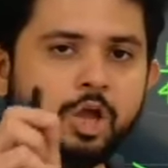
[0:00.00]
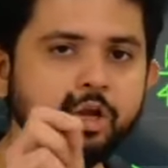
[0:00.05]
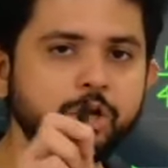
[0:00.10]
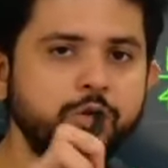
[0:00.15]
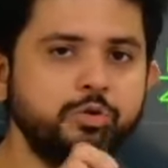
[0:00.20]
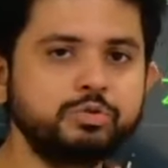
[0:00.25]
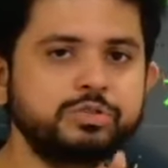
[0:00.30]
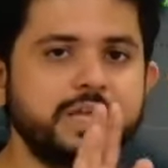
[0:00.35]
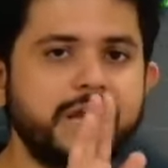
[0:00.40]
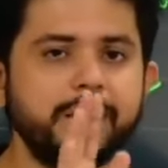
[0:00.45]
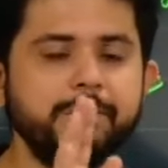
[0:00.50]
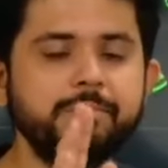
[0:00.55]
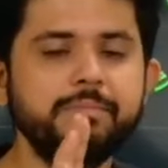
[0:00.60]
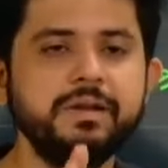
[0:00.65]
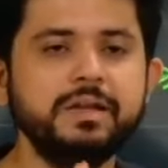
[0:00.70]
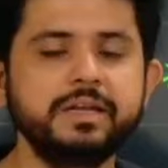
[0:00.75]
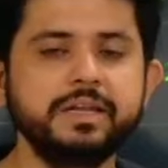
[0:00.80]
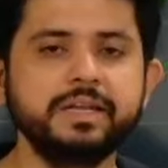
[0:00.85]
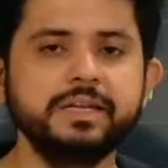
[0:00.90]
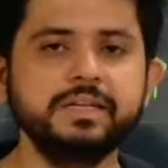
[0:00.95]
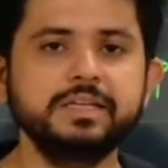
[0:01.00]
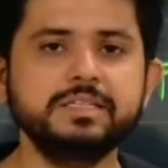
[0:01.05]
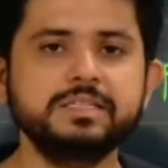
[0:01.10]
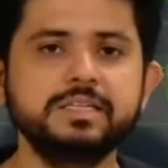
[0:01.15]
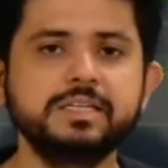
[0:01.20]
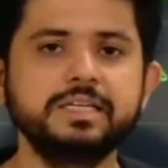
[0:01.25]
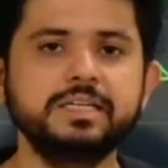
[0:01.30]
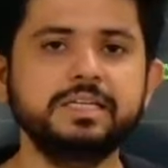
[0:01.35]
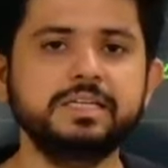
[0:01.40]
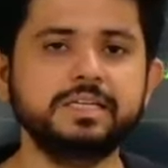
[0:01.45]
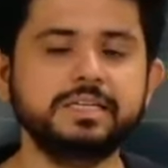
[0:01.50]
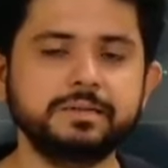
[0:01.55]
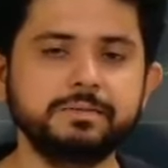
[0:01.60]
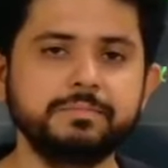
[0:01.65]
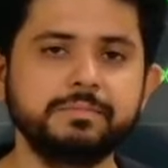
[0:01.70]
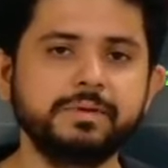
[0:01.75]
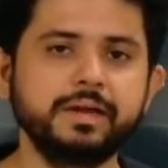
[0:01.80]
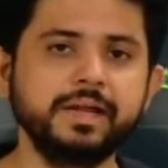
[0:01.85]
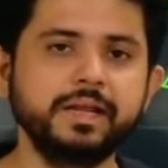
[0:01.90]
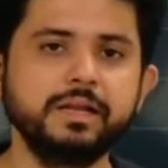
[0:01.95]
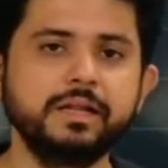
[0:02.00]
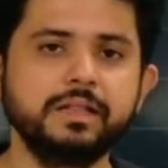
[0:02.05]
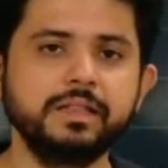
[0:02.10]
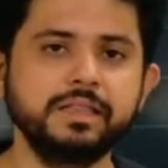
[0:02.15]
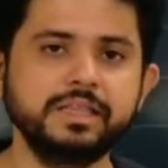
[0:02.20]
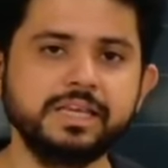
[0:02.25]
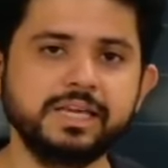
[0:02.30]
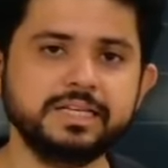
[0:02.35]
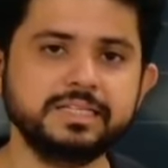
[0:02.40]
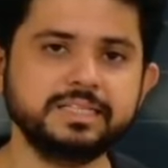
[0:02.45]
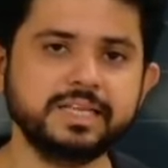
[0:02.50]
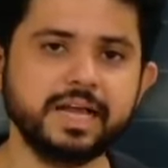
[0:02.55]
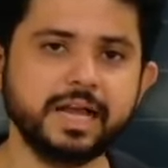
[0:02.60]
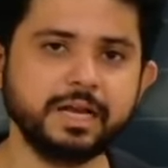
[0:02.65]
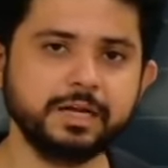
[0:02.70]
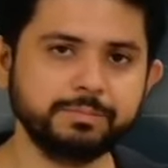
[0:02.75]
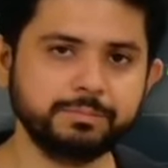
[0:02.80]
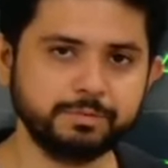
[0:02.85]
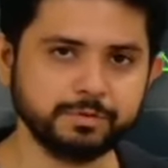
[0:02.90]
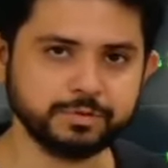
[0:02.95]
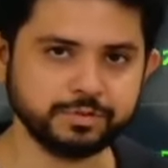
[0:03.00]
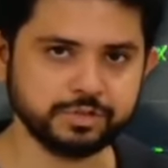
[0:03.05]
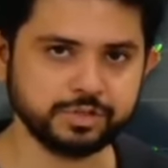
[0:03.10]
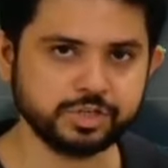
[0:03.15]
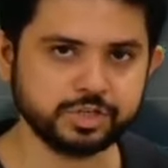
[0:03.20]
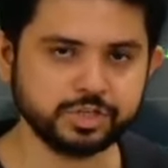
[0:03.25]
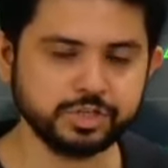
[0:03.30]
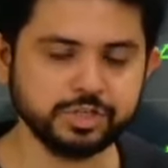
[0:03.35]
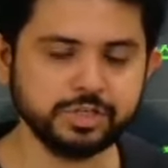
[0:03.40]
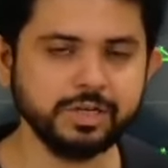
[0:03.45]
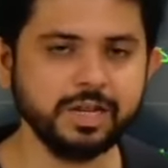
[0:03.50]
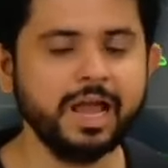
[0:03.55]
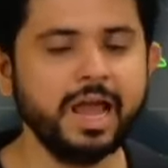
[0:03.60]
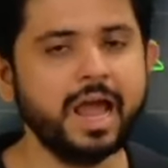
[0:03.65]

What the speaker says: to simultaneously determine the exact position